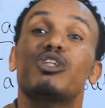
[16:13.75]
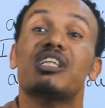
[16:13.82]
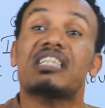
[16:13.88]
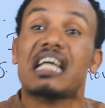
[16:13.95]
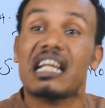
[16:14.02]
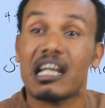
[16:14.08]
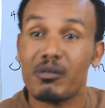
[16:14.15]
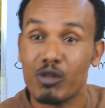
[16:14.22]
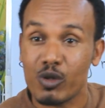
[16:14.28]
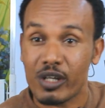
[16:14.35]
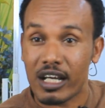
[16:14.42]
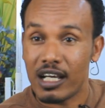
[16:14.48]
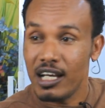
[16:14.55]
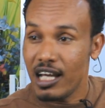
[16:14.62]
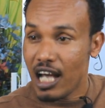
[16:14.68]
Tasadabi.
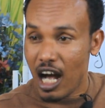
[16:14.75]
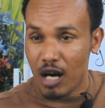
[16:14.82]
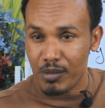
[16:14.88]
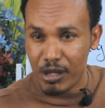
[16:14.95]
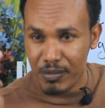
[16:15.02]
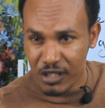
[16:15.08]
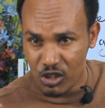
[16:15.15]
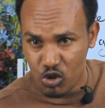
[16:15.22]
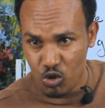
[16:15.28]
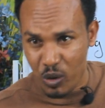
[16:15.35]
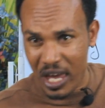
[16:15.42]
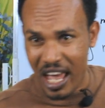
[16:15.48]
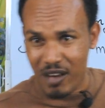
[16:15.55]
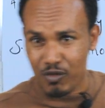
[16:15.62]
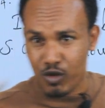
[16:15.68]
How many meanings do
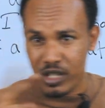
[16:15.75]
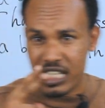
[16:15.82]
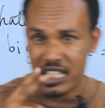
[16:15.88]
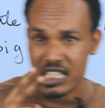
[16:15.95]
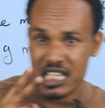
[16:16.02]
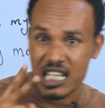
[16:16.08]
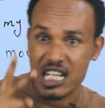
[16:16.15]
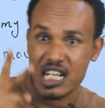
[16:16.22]
we have for this?